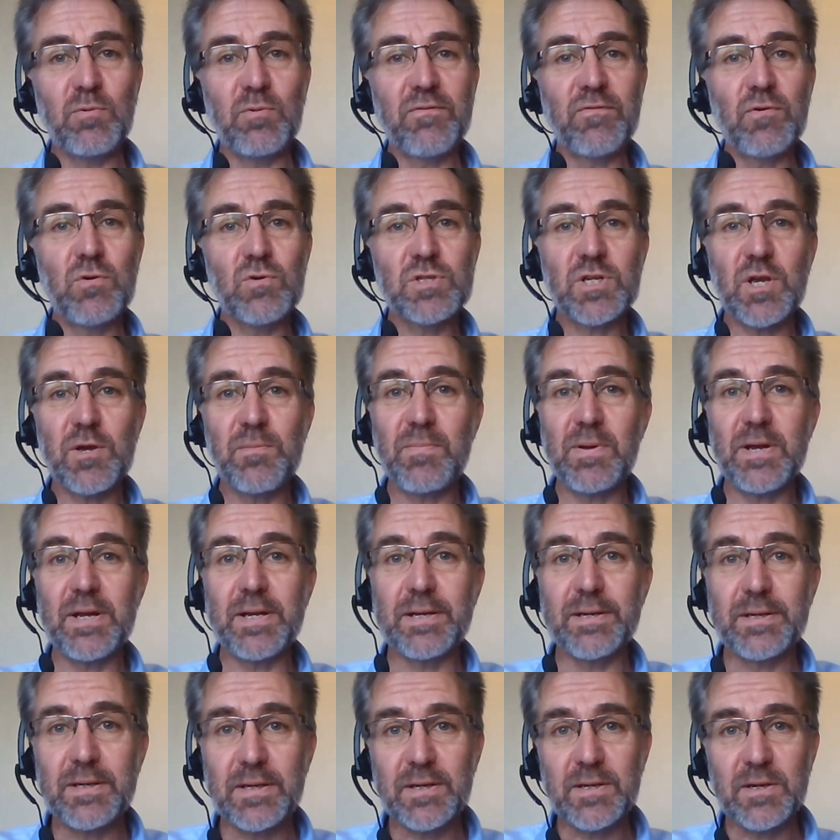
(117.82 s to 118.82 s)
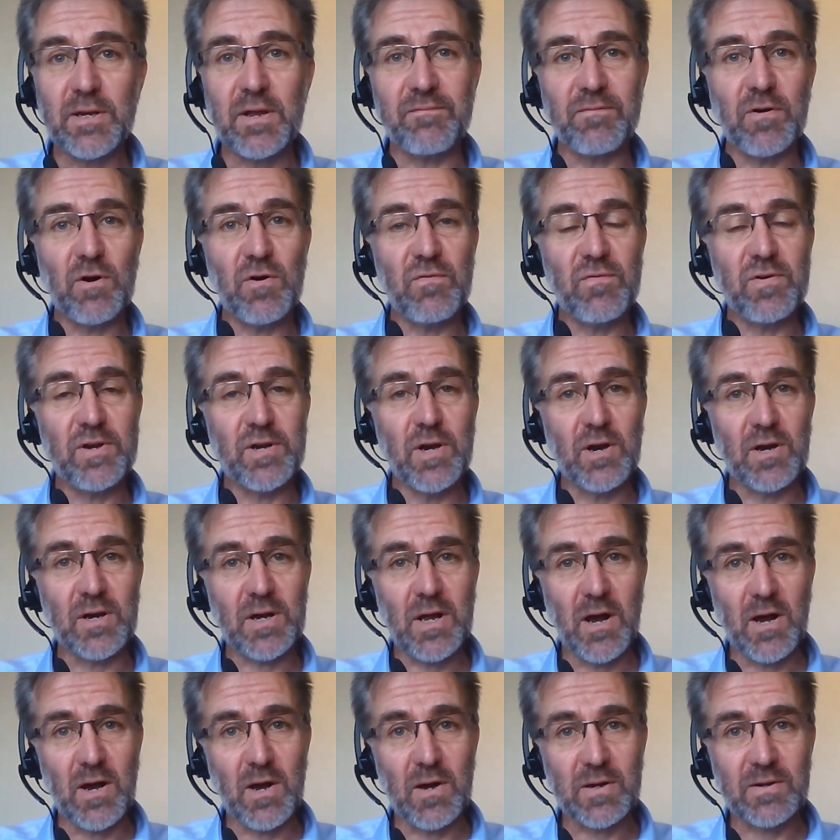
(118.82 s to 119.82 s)
But we've also been evolving
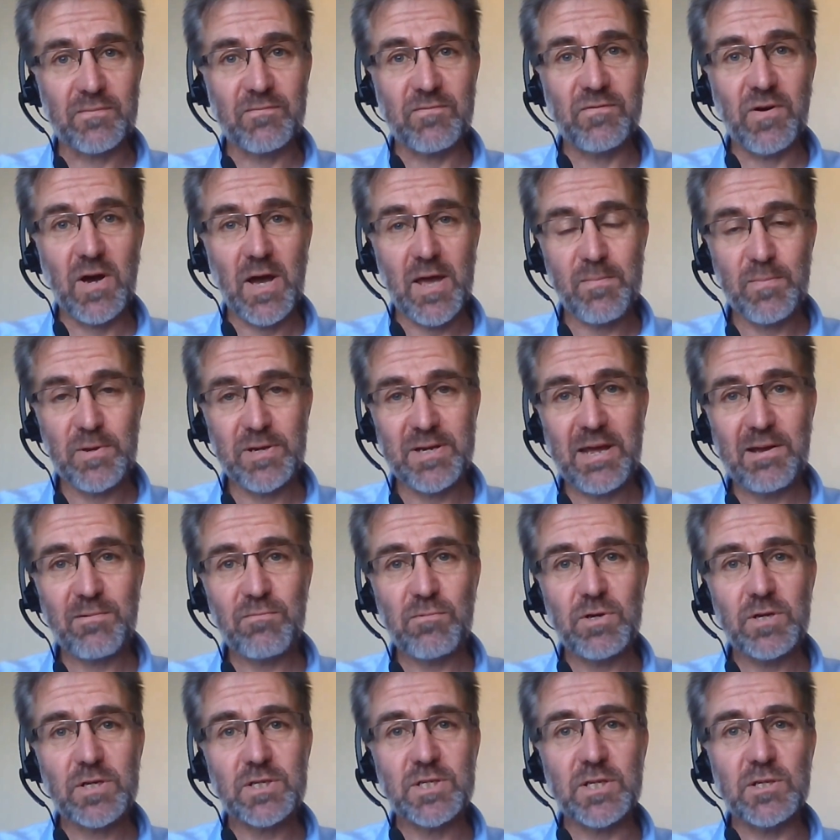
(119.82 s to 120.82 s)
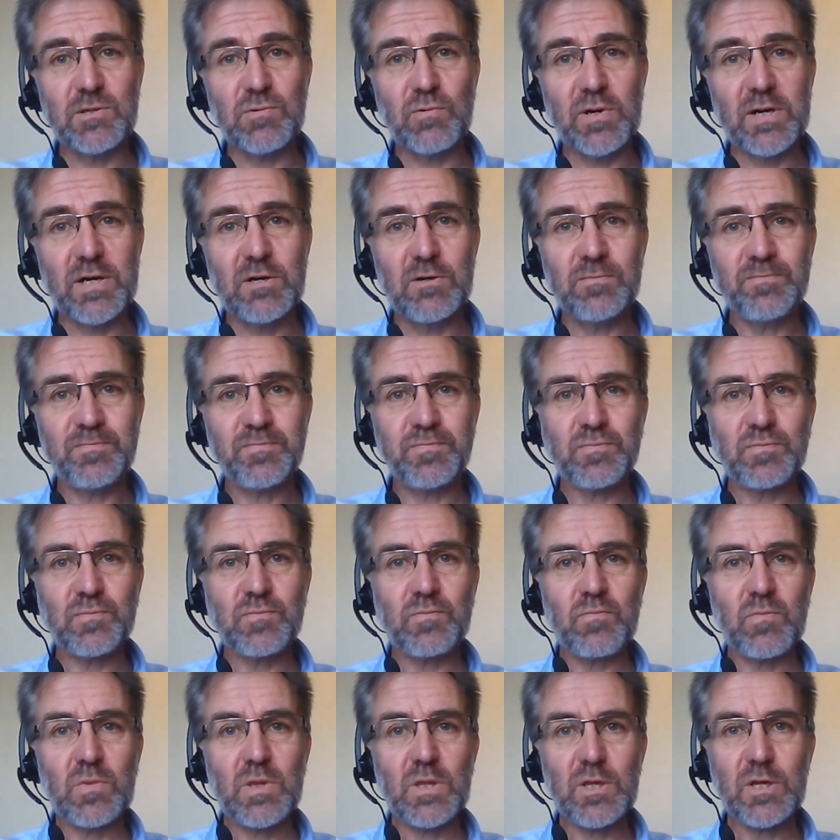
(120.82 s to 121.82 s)
our fiber networks as well.
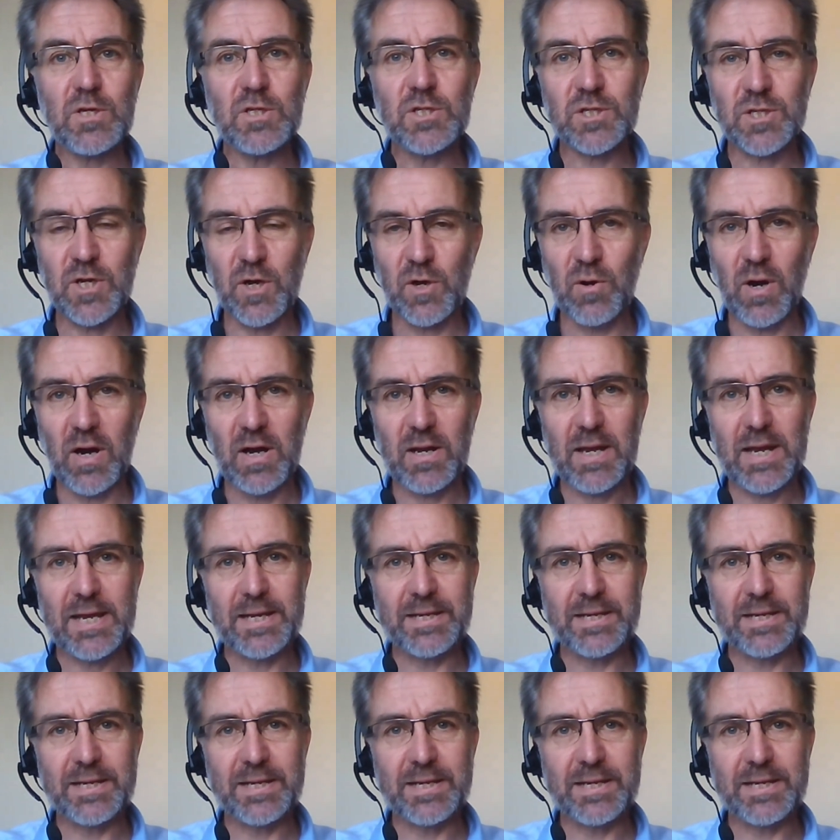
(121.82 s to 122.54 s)
So